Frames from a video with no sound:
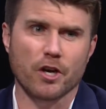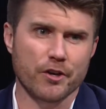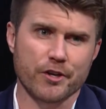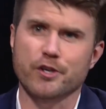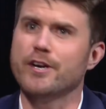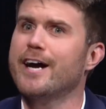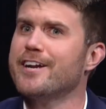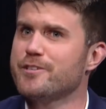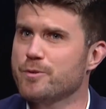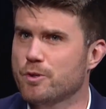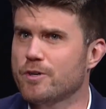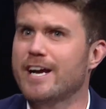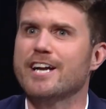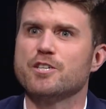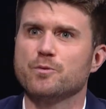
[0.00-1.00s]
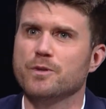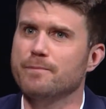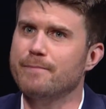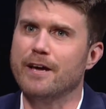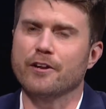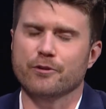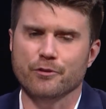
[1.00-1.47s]
mm-hmm. undergraduate, graduate,
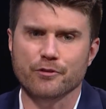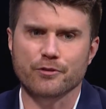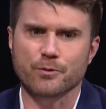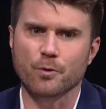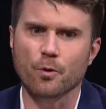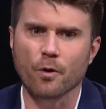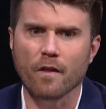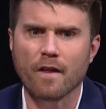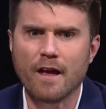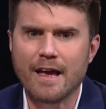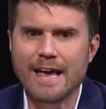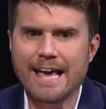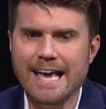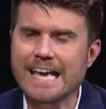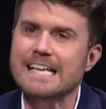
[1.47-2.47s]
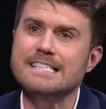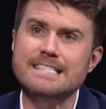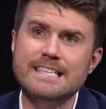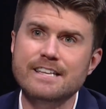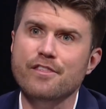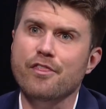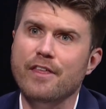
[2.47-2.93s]
medical school,
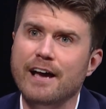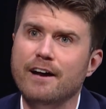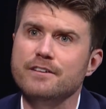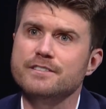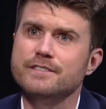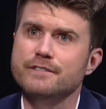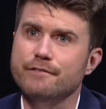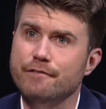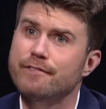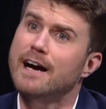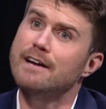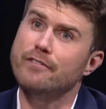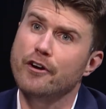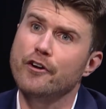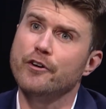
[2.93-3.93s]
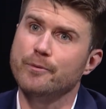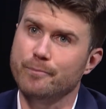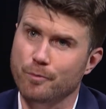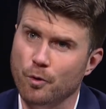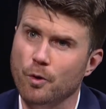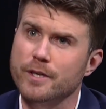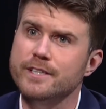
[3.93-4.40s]
18,500
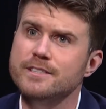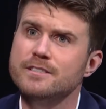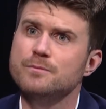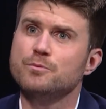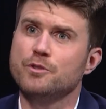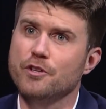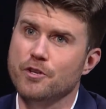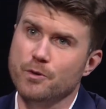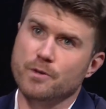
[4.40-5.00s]
employees in the